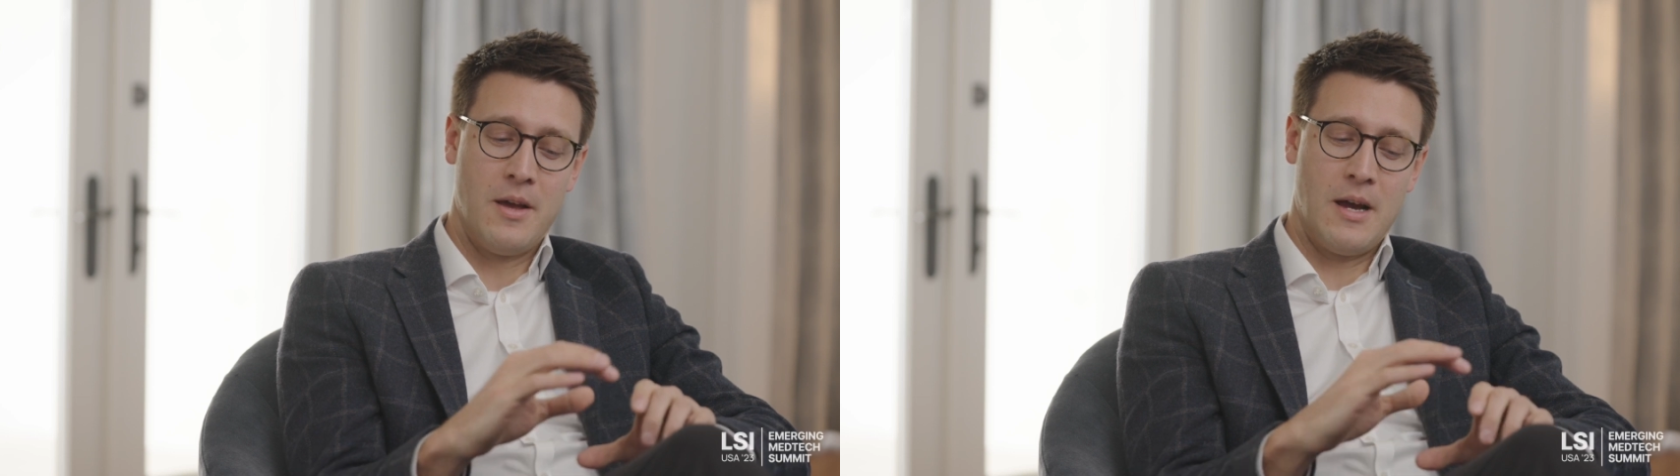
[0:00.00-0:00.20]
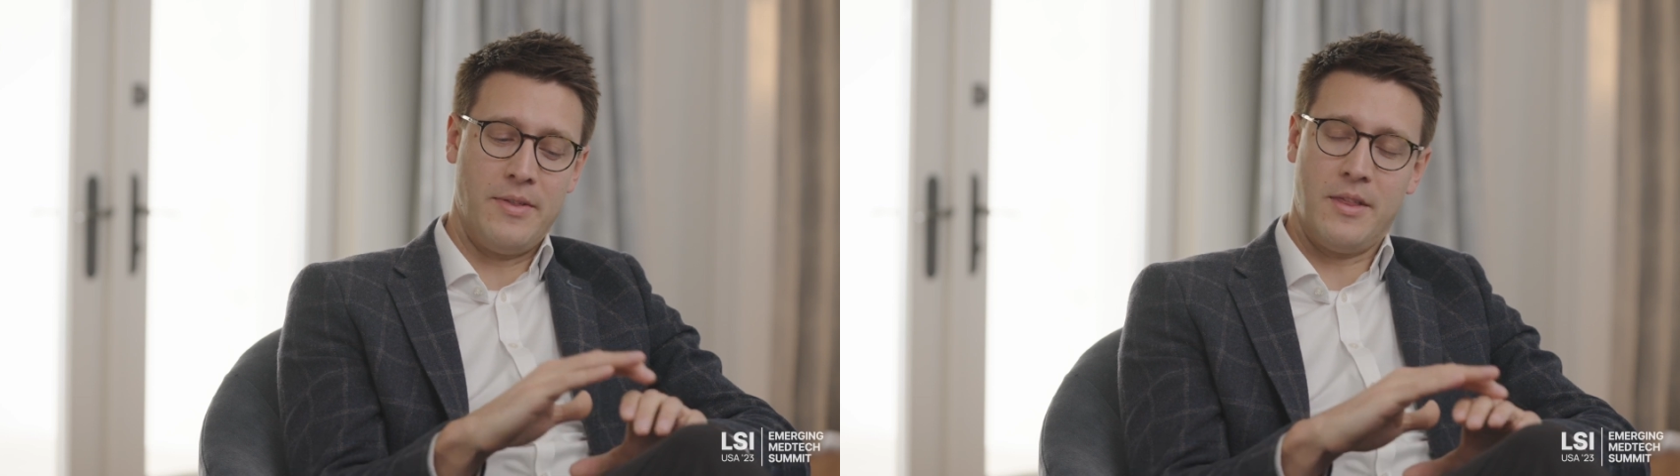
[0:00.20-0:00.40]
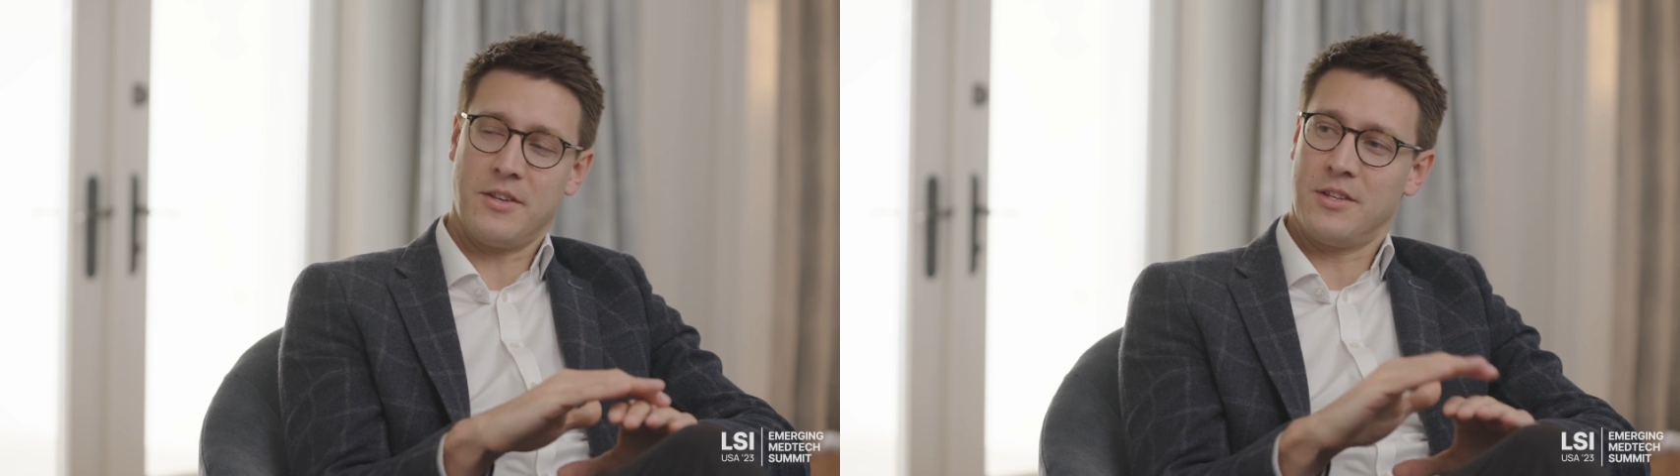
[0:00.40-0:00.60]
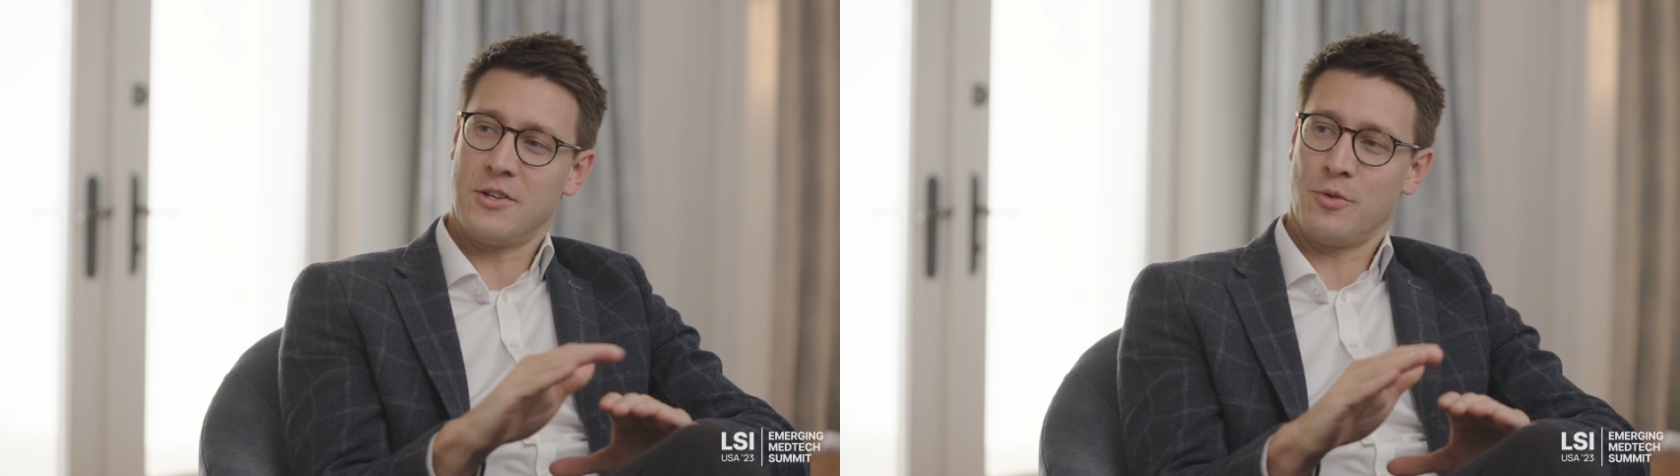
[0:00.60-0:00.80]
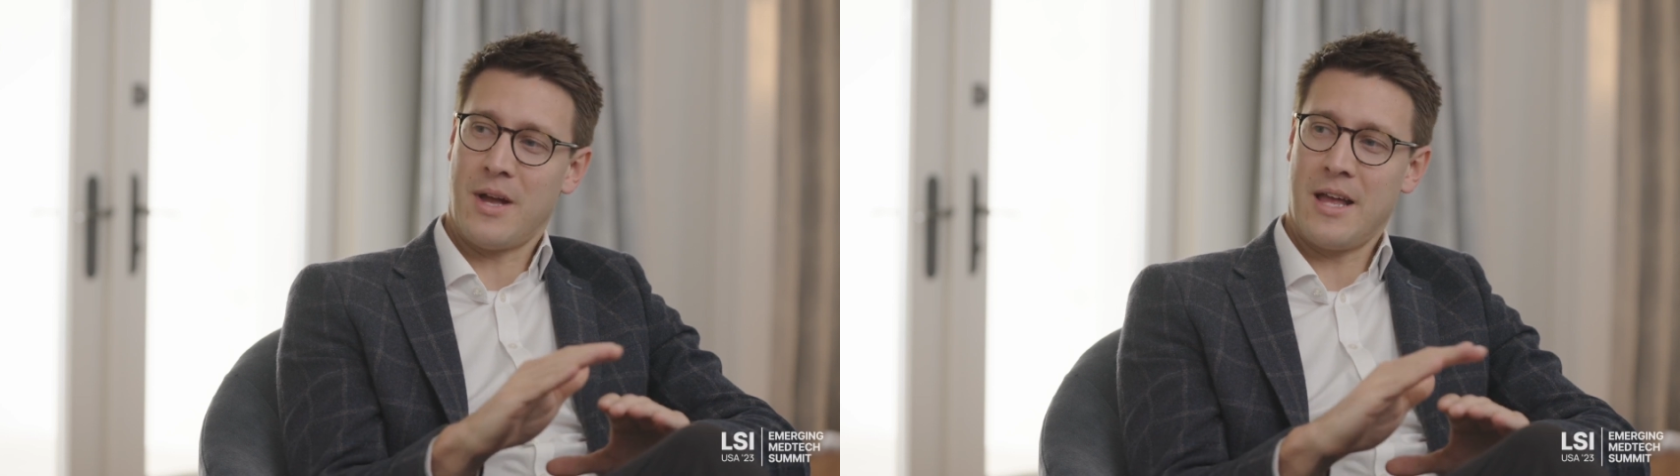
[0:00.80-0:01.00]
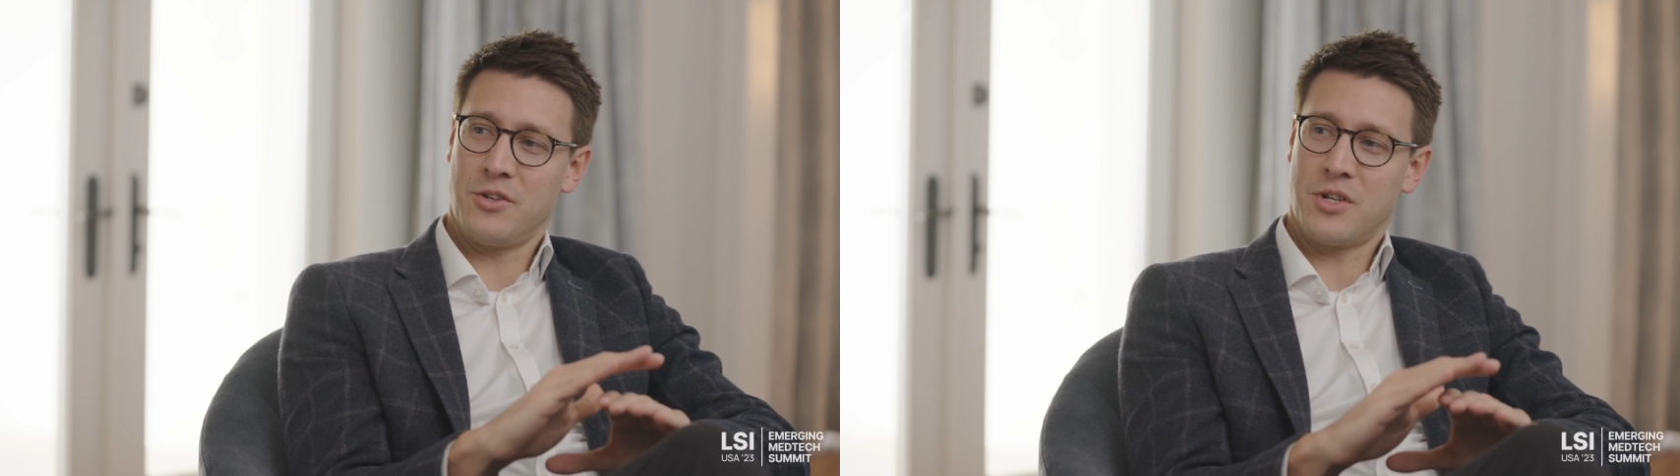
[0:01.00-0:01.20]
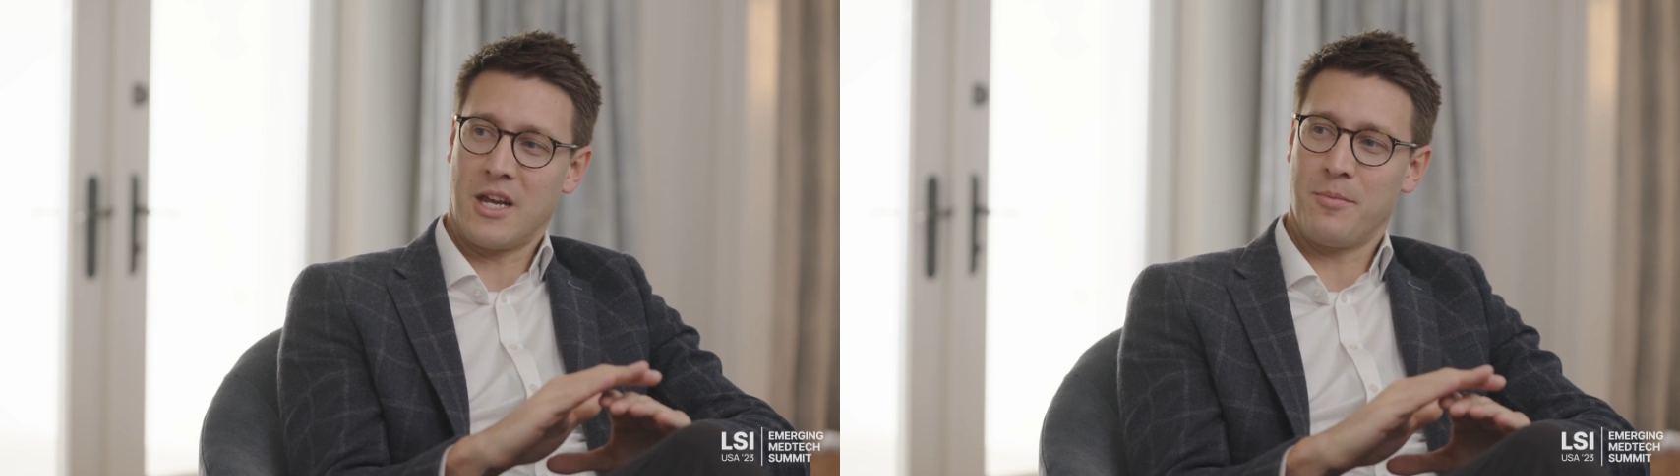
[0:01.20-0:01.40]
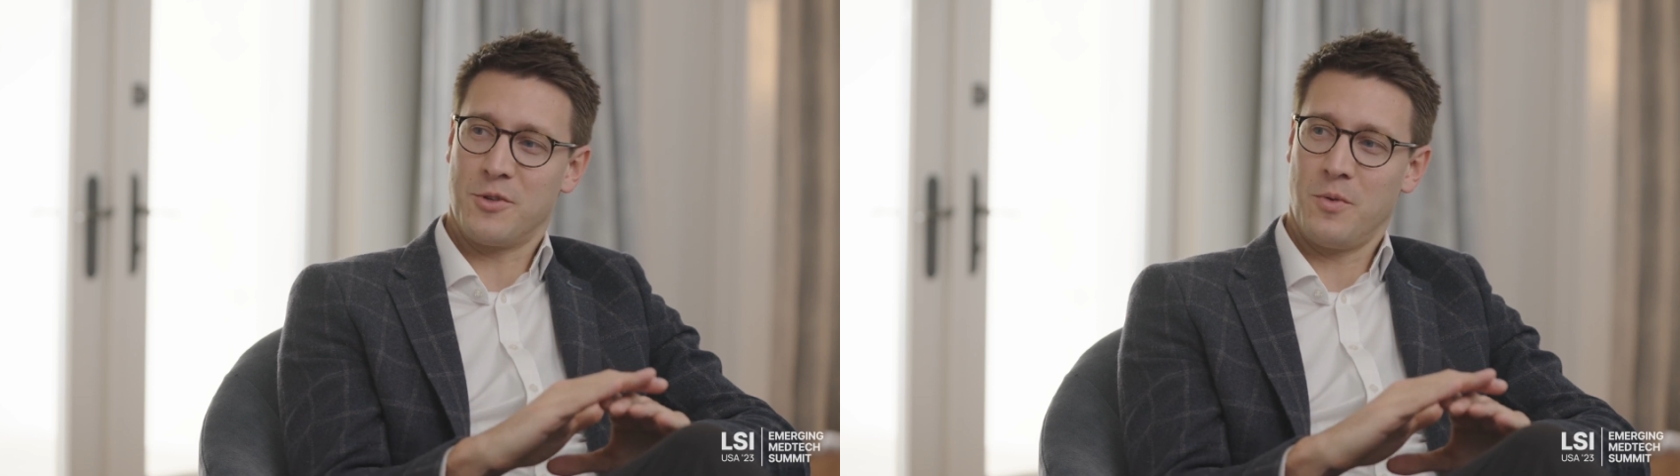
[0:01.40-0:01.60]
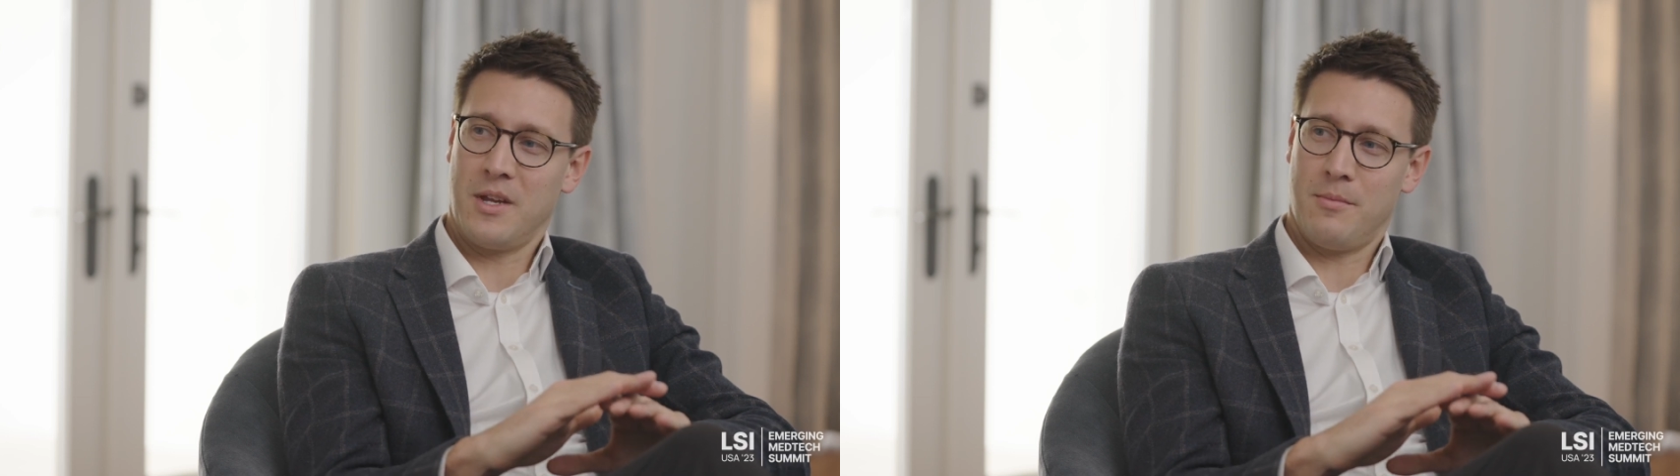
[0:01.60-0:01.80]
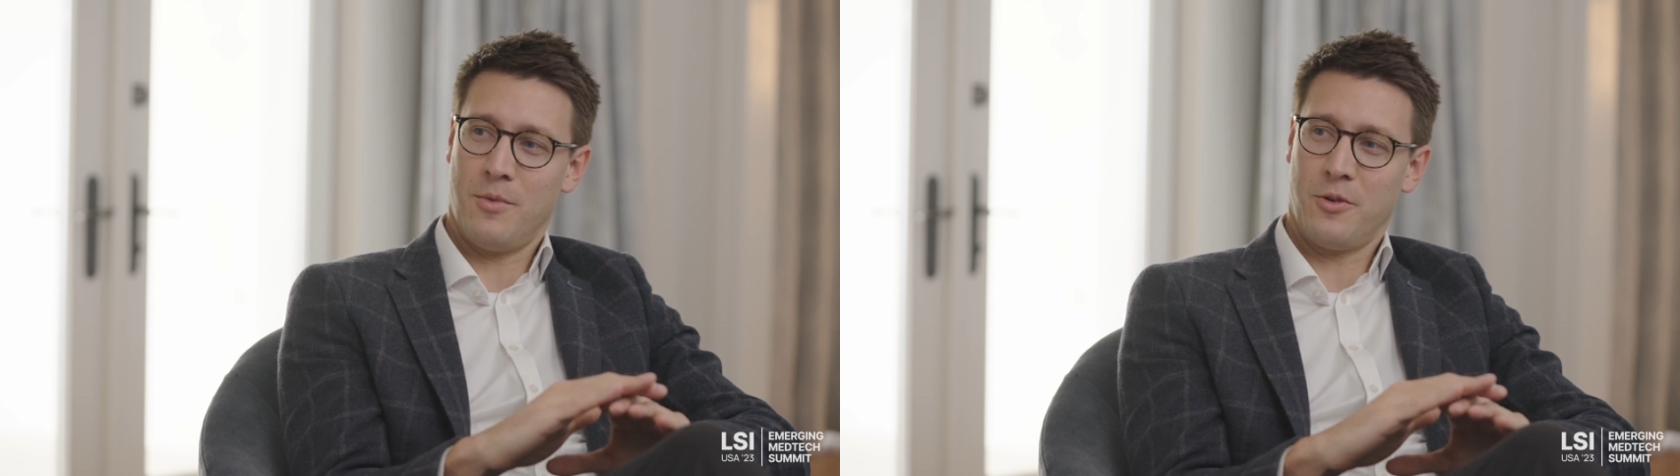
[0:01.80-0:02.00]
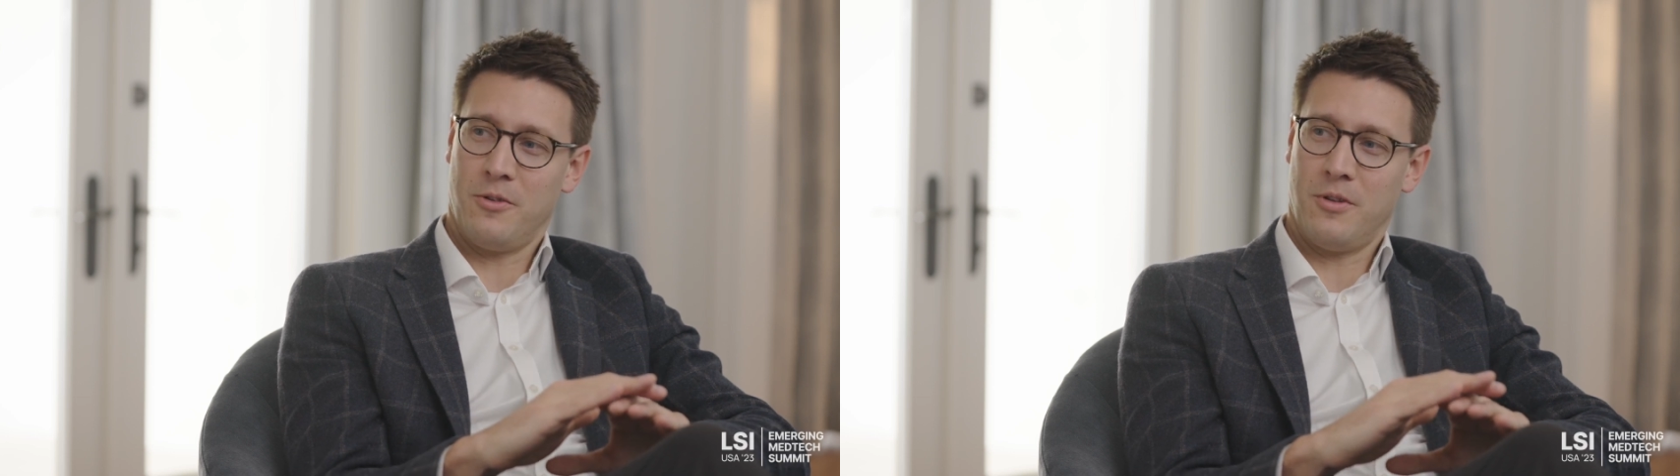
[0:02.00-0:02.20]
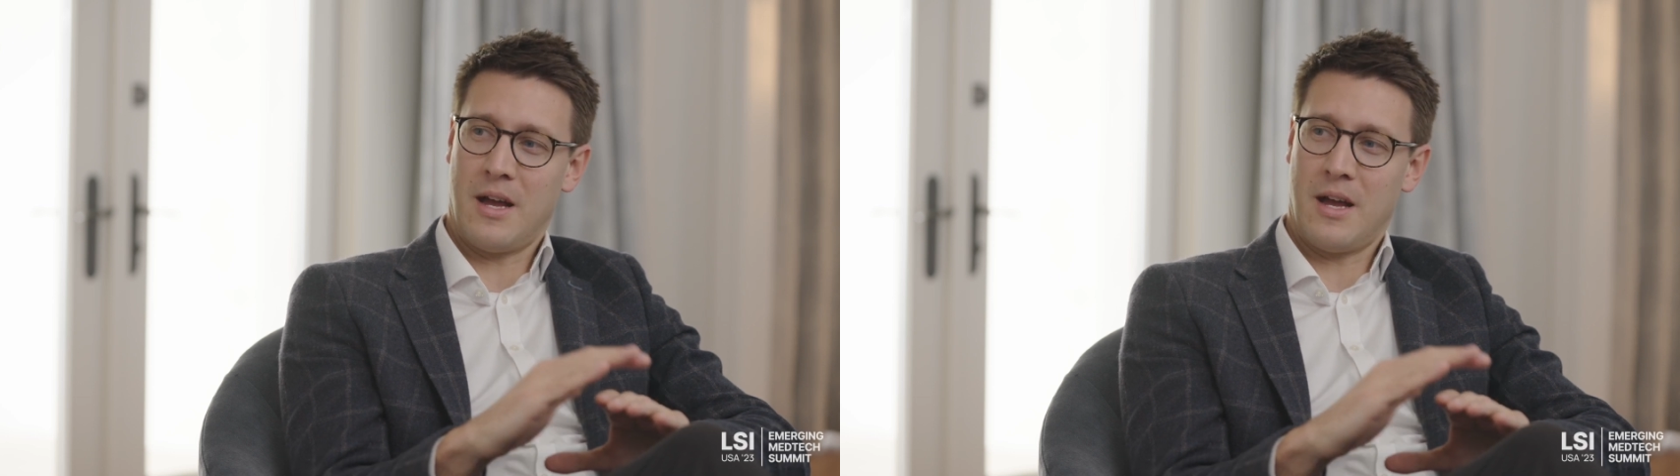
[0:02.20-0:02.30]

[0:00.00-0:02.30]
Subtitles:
and then there's a digital handshake between the model